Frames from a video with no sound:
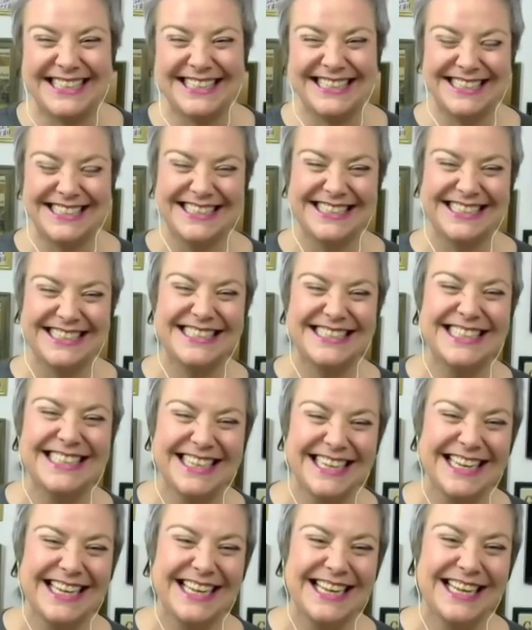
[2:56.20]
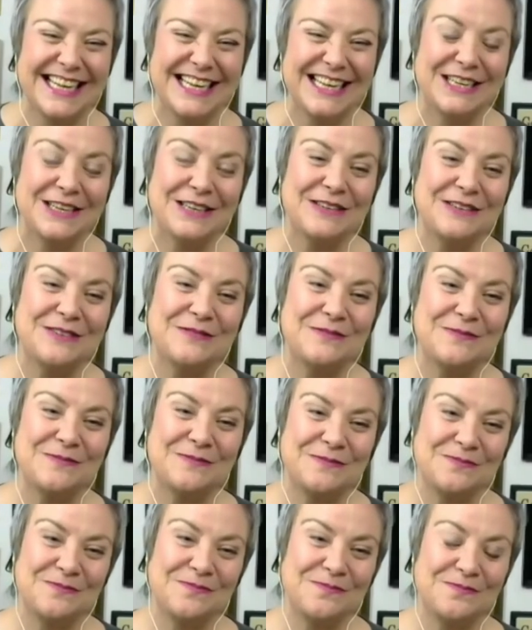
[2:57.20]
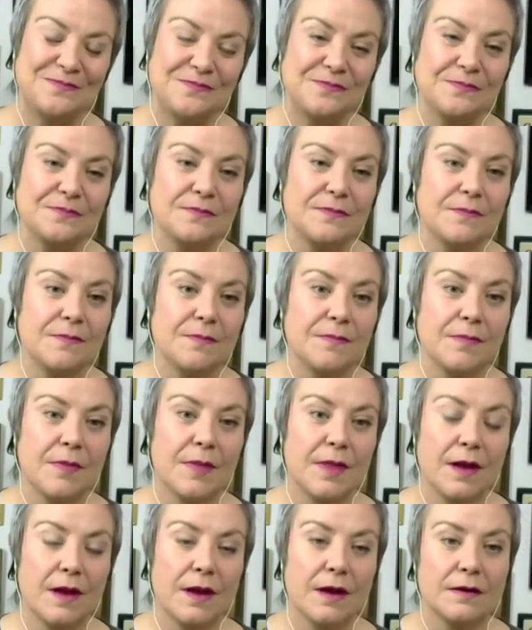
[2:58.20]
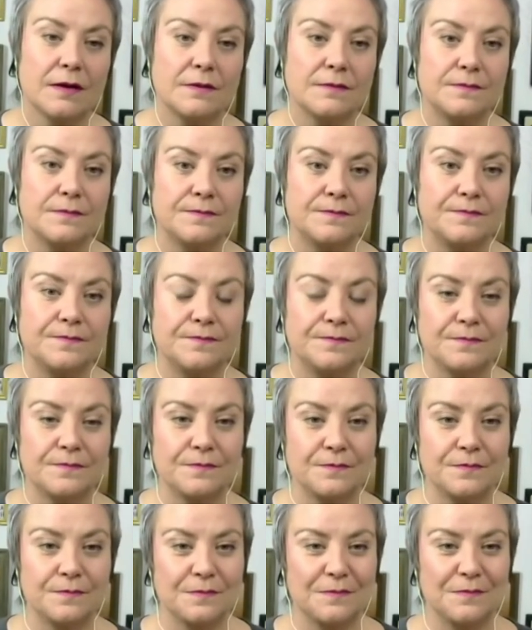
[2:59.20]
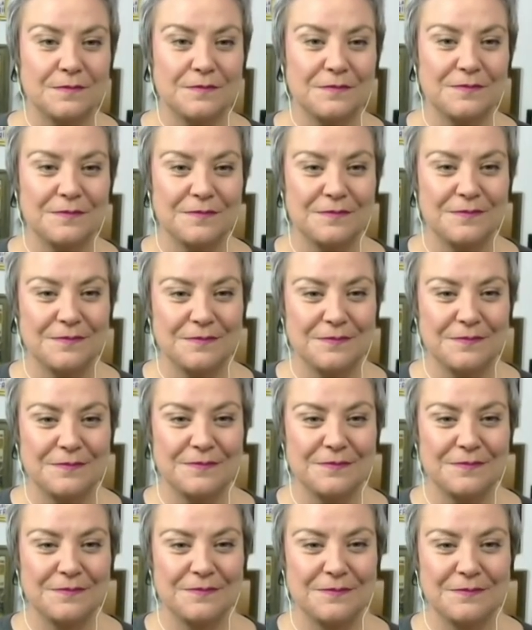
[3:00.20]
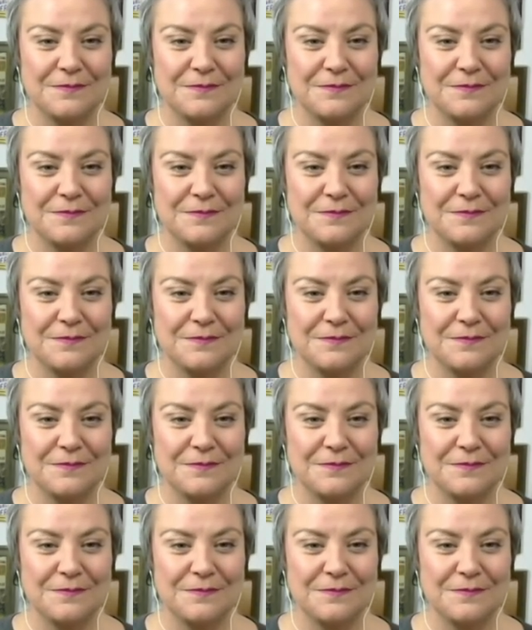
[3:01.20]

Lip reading: (silent)